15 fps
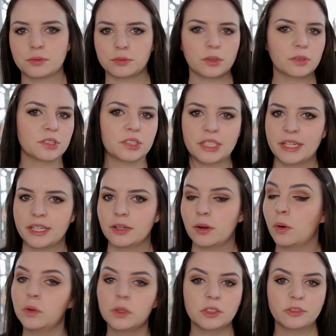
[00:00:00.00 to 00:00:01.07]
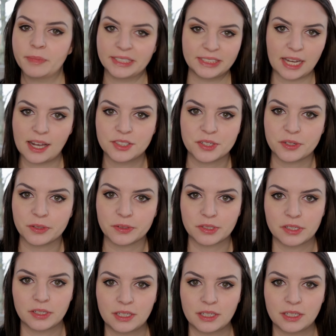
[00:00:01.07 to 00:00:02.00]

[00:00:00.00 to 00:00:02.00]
roasting all of my tattoos.